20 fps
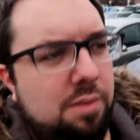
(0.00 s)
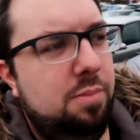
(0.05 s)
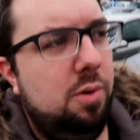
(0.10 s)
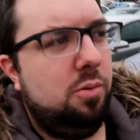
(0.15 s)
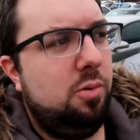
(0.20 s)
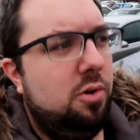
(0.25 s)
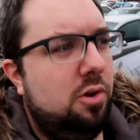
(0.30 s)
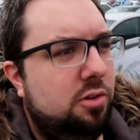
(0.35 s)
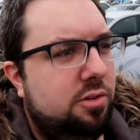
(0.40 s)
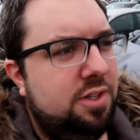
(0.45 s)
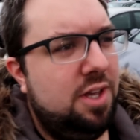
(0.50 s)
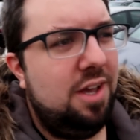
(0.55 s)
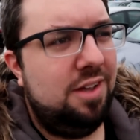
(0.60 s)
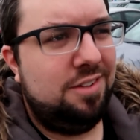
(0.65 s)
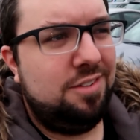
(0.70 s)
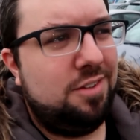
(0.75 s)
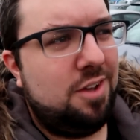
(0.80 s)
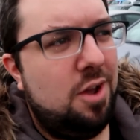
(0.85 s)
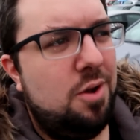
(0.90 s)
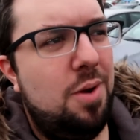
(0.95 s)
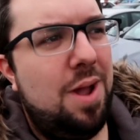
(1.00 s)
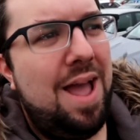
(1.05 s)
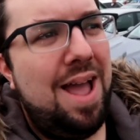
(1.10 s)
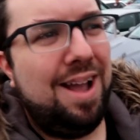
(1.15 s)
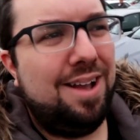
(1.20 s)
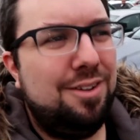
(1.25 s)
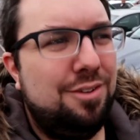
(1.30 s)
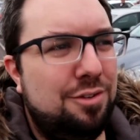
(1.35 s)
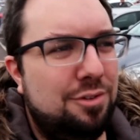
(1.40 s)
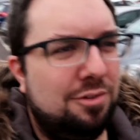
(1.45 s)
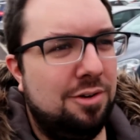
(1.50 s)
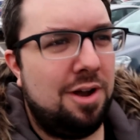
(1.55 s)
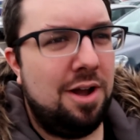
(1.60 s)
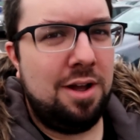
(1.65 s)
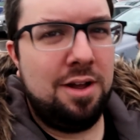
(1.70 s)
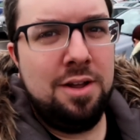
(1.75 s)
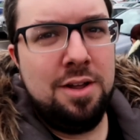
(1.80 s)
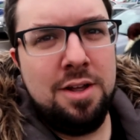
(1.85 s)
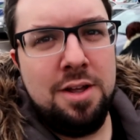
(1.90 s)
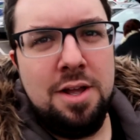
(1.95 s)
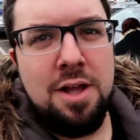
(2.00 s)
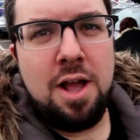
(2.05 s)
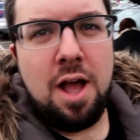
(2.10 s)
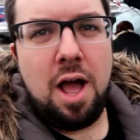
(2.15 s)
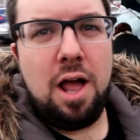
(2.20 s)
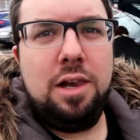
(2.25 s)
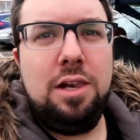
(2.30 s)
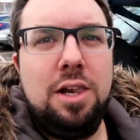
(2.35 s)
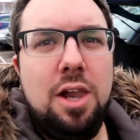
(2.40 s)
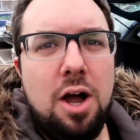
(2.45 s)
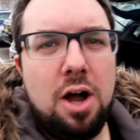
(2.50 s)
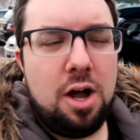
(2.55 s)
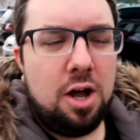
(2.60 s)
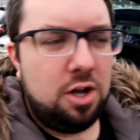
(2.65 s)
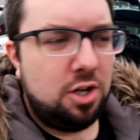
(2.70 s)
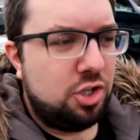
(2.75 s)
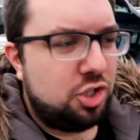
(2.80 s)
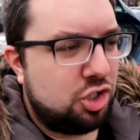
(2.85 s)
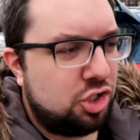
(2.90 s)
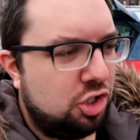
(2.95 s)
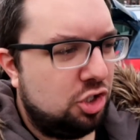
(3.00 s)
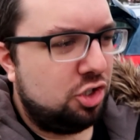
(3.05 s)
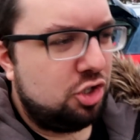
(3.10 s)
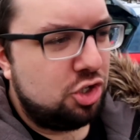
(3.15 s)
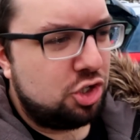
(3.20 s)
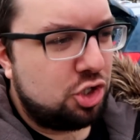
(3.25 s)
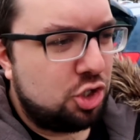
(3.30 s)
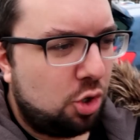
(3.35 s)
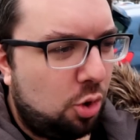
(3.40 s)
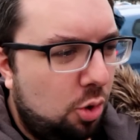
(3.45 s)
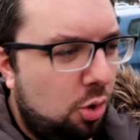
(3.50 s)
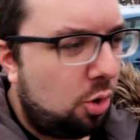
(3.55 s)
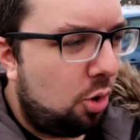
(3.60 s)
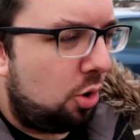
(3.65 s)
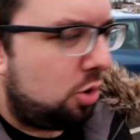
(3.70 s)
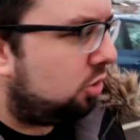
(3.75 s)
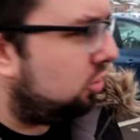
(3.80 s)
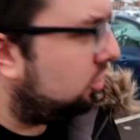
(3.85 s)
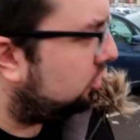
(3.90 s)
but we're at Tesco Extra, a large shore